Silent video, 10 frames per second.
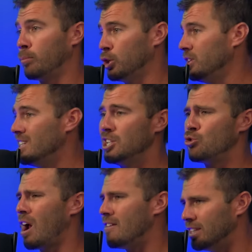good knee
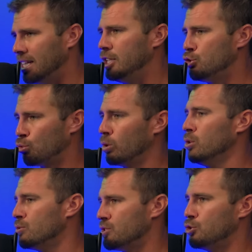drive in any
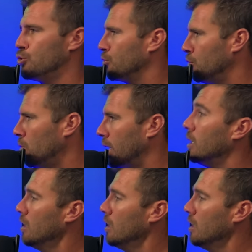drills that you're doing,